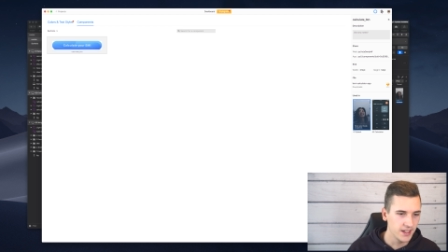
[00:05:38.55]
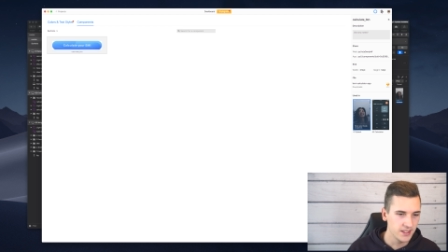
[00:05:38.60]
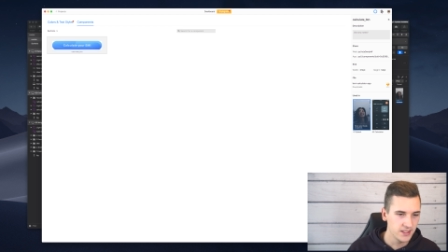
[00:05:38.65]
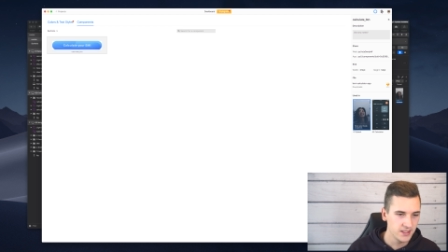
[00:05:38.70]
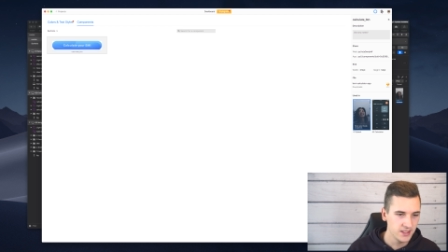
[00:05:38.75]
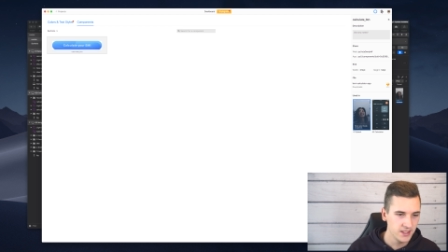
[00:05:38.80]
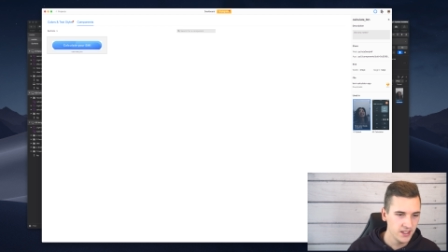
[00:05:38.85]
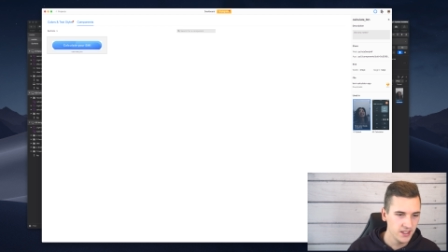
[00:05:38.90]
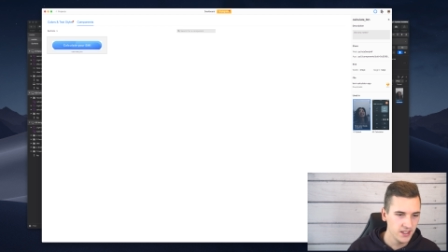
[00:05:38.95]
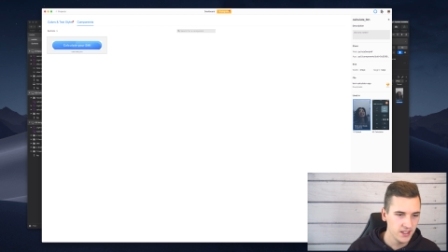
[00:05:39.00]
I
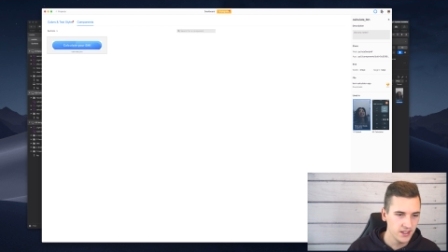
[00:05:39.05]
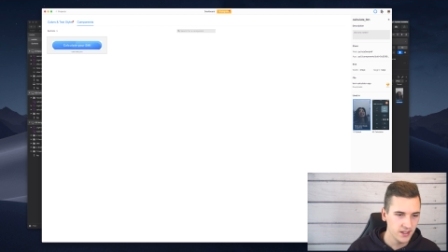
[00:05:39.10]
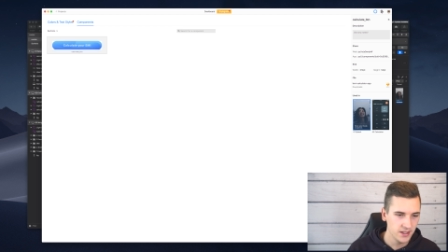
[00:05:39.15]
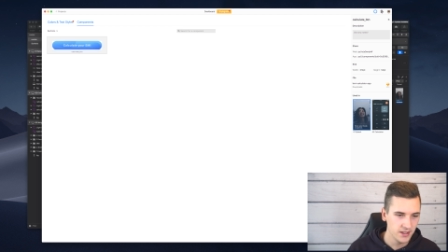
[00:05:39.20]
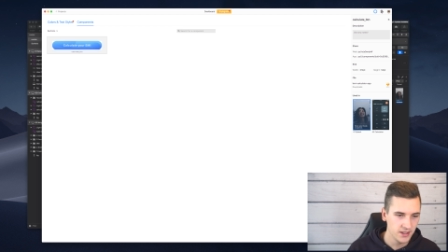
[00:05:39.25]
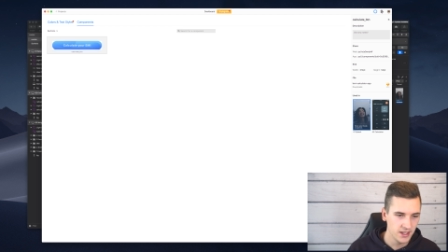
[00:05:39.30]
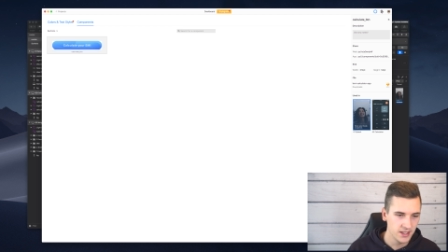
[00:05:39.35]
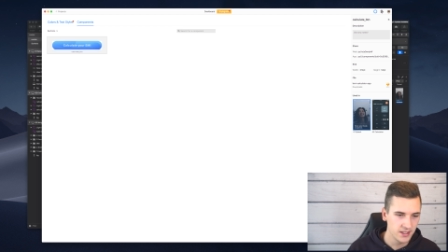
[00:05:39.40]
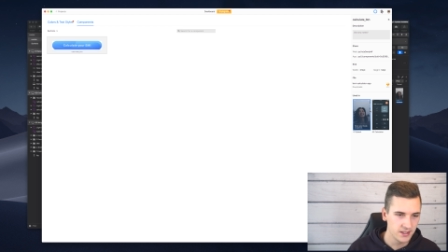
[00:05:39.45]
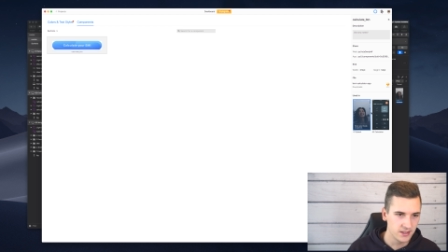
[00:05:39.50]
see
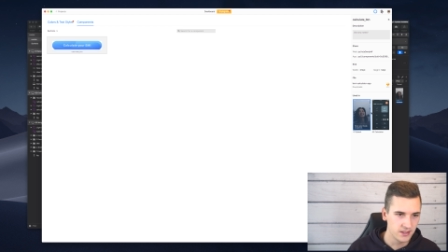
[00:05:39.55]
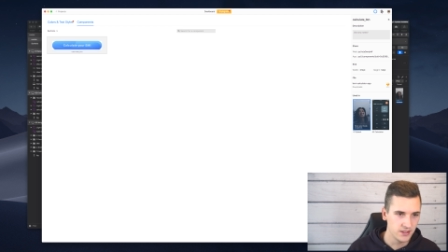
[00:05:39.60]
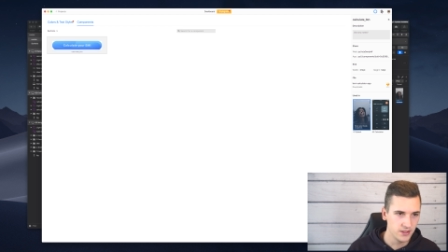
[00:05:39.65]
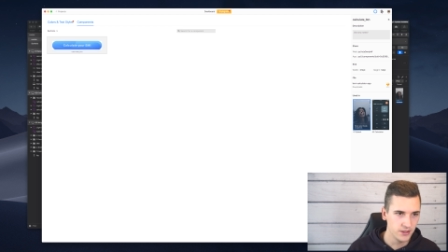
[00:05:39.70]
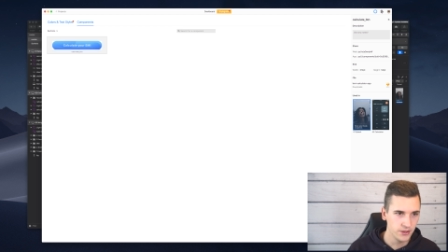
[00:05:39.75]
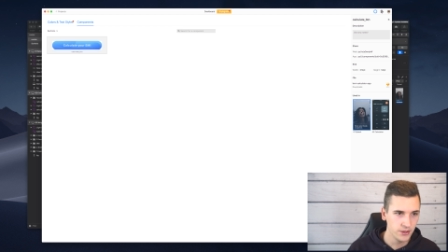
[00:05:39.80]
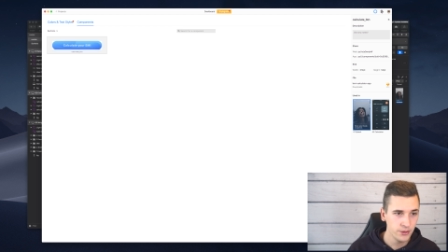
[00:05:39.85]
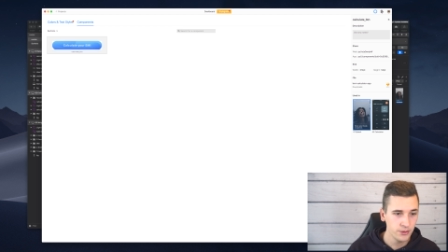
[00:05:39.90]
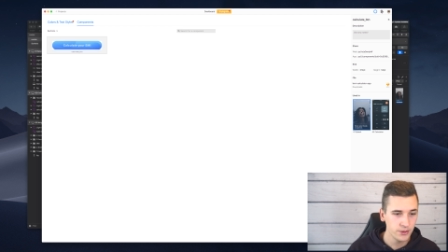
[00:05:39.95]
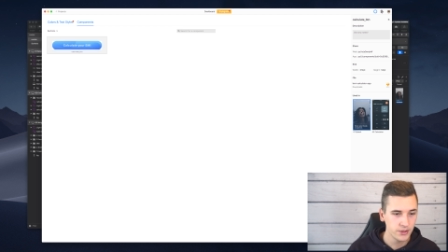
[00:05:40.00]
it's
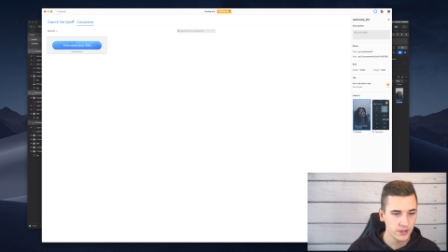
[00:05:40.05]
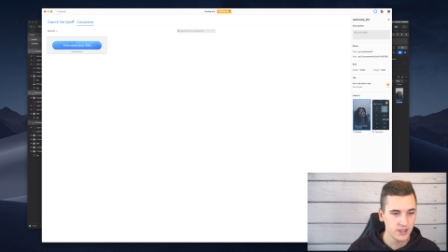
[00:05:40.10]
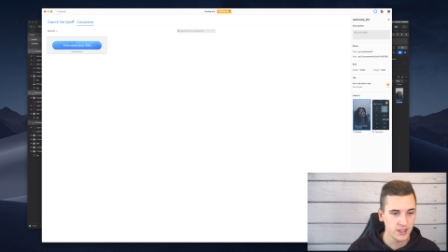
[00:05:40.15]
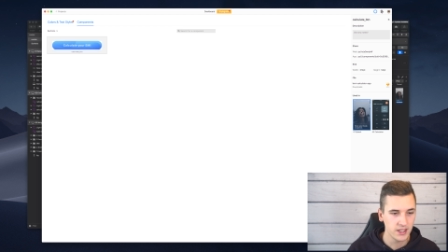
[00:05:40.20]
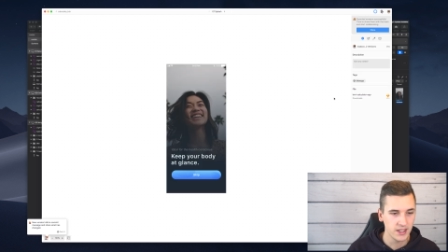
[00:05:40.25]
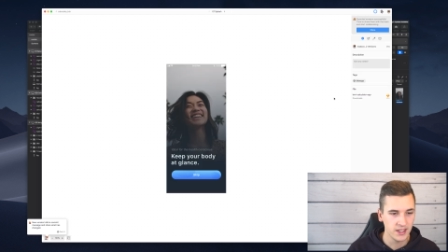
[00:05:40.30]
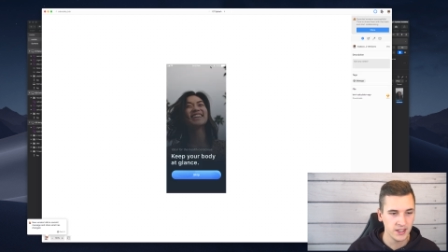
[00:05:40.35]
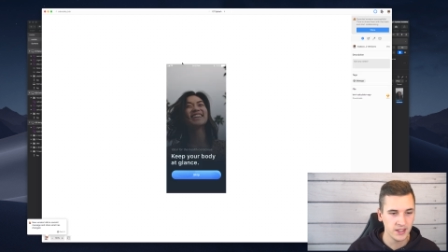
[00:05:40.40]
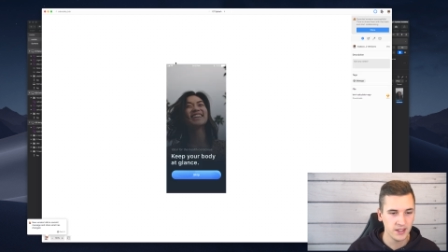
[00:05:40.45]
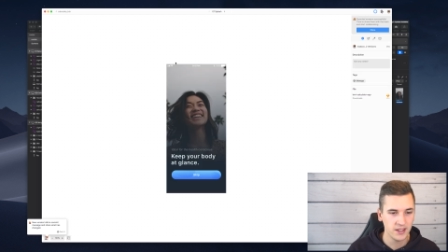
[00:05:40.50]
used
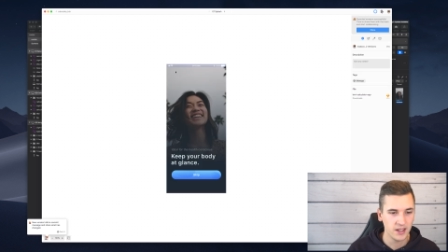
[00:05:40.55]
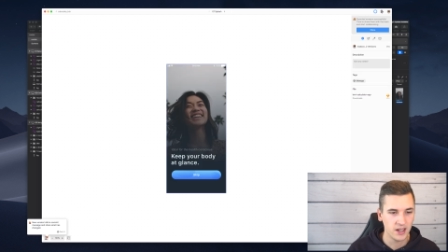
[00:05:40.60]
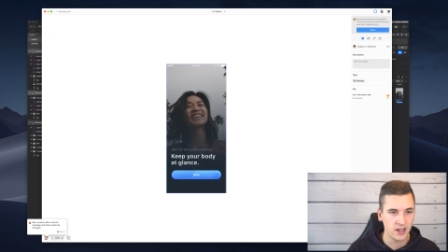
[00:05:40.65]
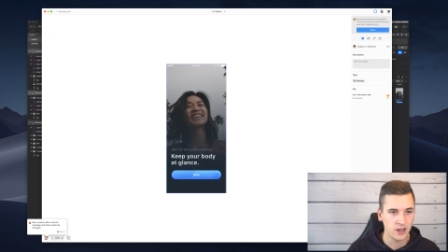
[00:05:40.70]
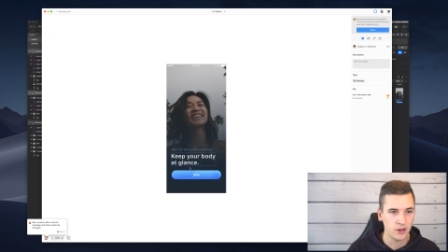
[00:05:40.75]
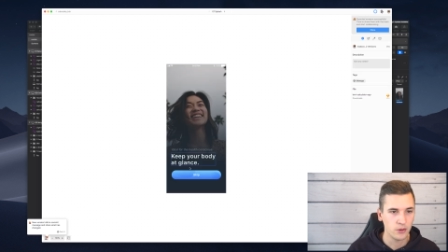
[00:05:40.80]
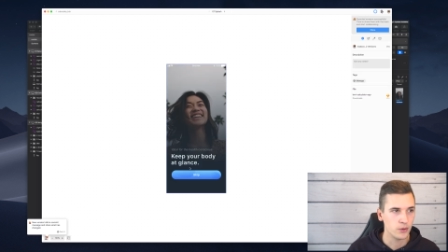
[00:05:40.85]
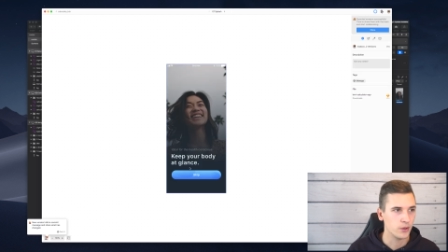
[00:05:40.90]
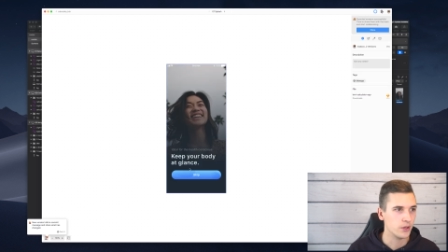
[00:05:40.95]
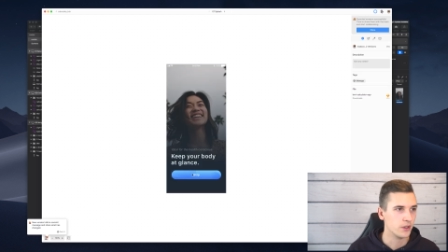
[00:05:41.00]
in
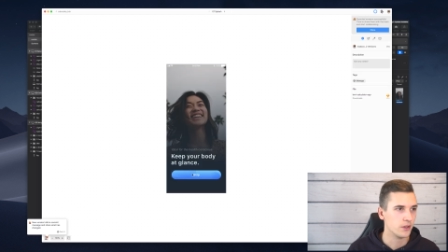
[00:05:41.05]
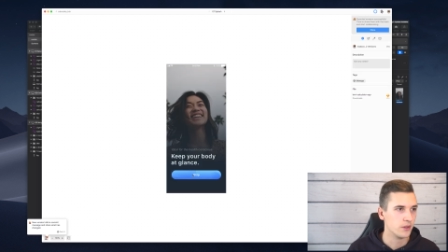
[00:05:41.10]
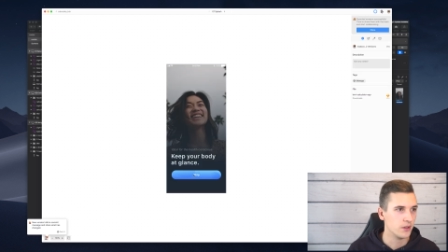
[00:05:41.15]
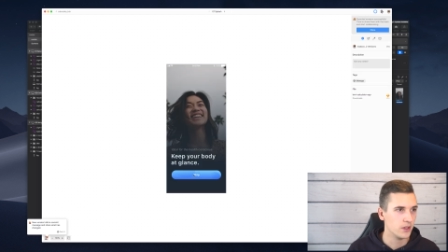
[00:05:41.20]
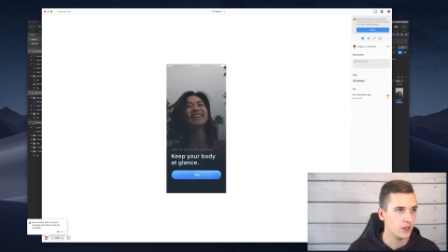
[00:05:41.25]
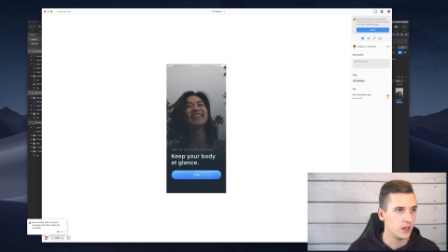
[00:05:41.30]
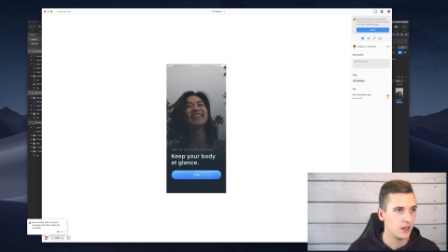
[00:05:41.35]
our